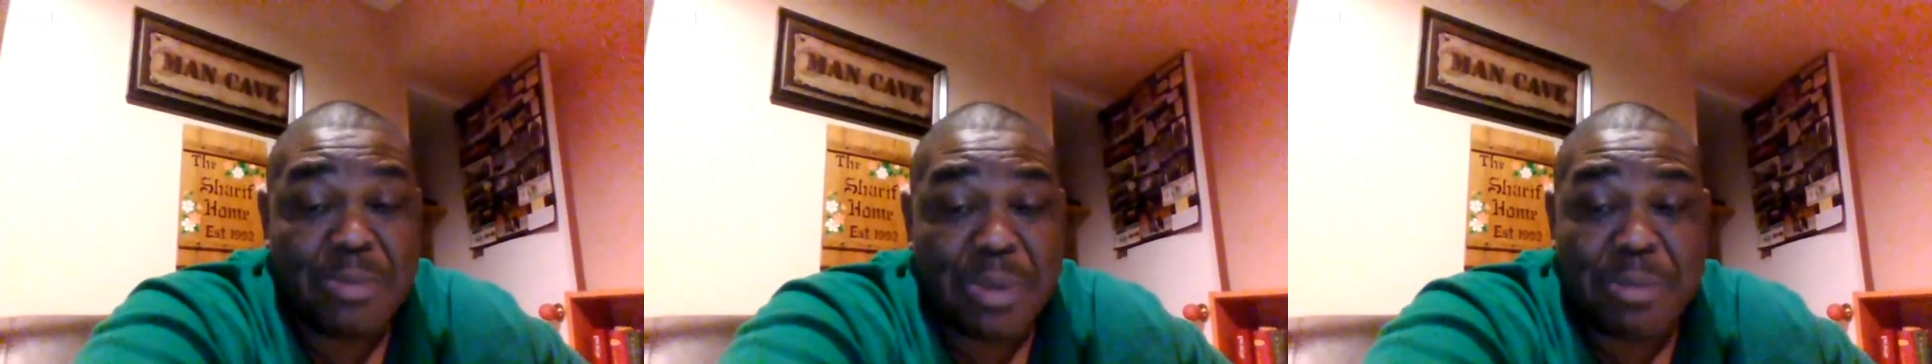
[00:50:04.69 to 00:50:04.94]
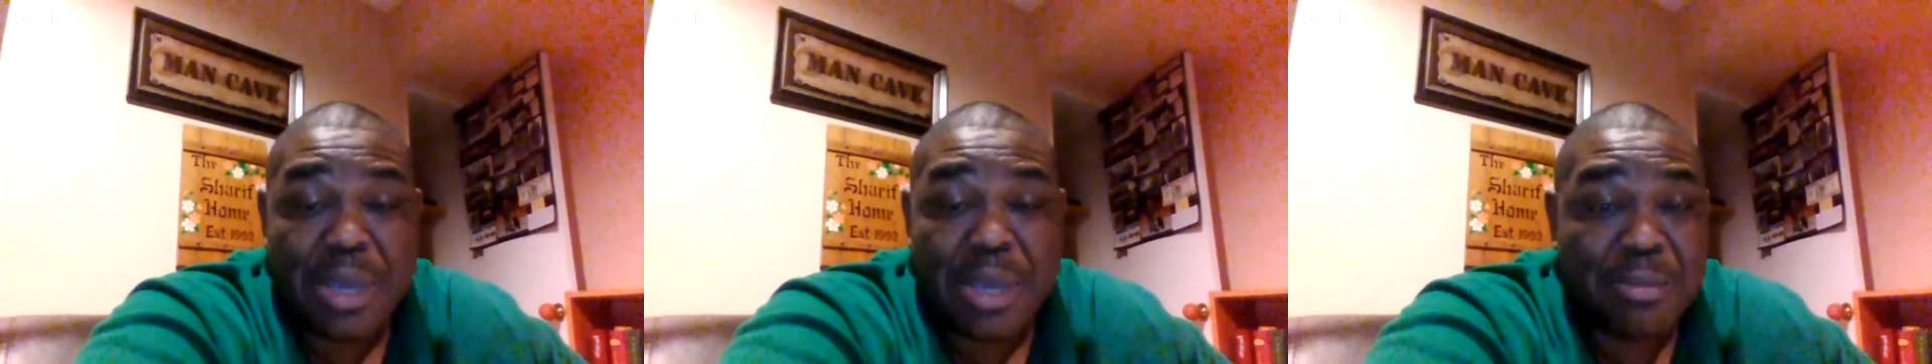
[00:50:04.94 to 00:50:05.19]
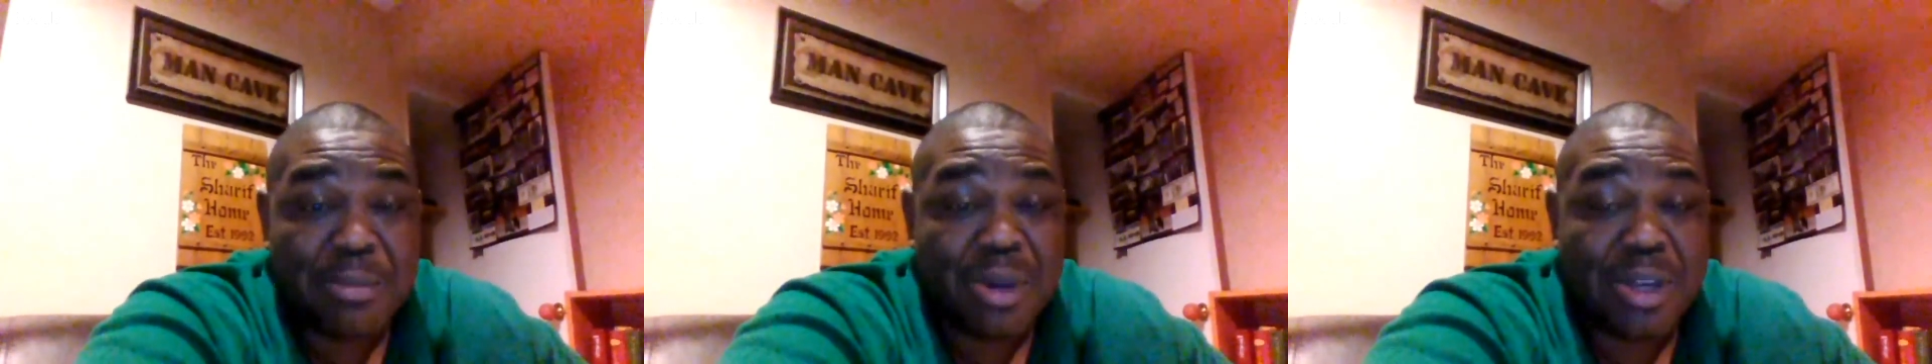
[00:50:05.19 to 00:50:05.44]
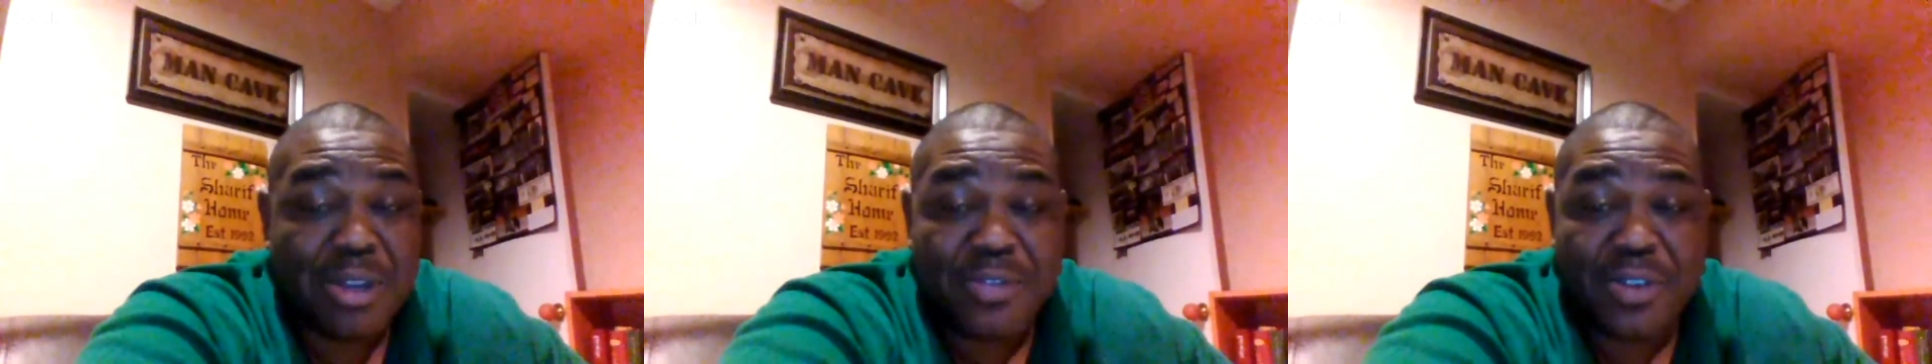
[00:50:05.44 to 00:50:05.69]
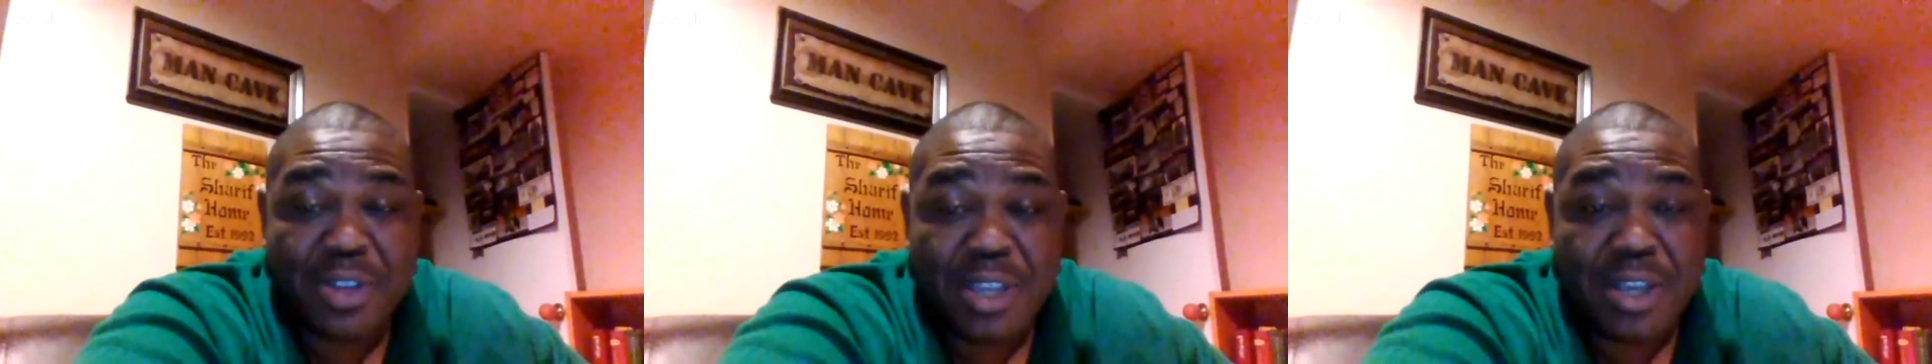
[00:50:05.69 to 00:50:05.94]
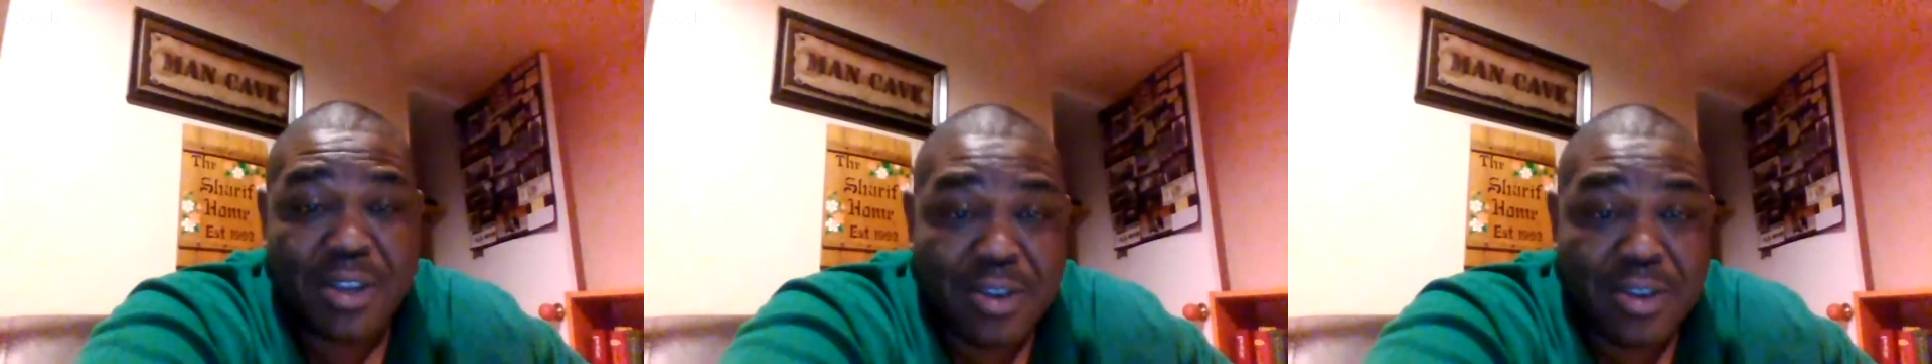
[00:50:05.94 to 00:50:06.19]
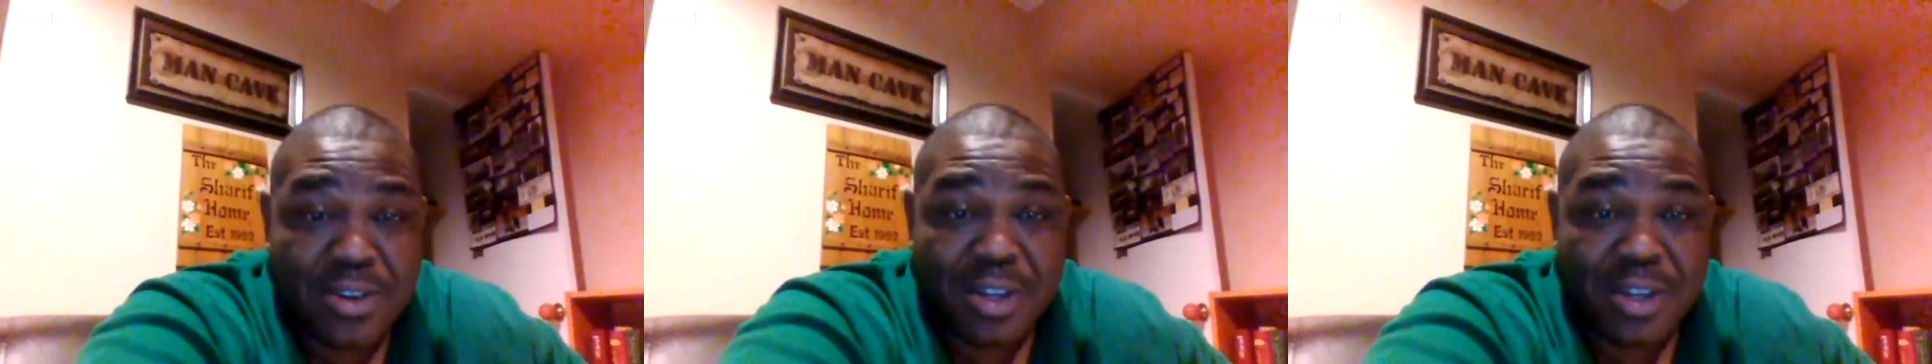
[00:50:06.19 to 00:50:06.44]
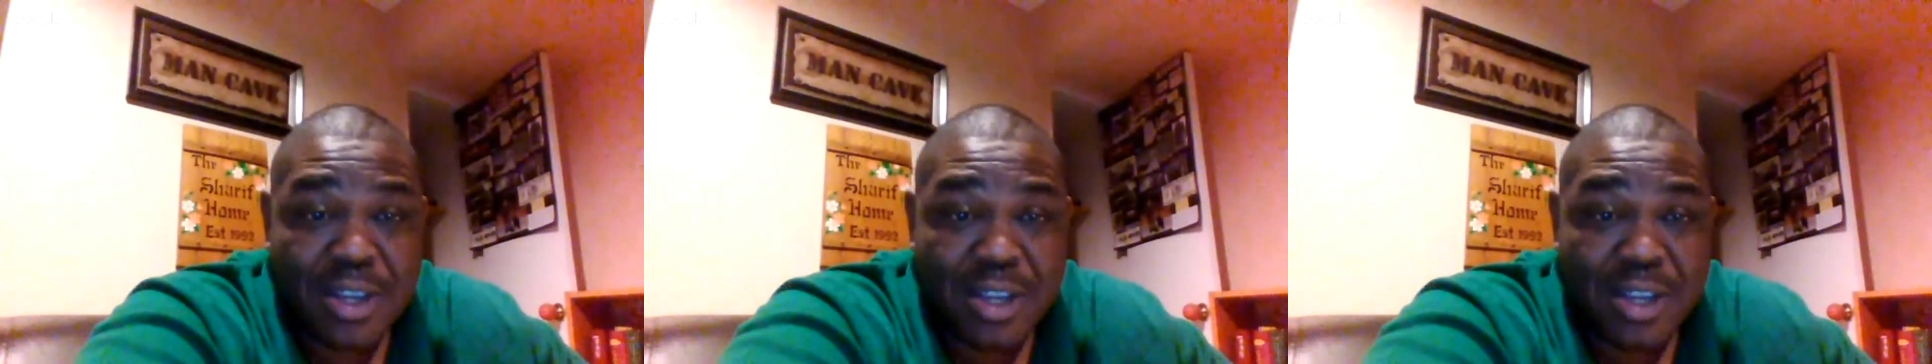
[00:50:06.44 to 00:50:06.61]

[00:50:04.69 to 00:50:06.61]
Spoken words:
have been making money for years.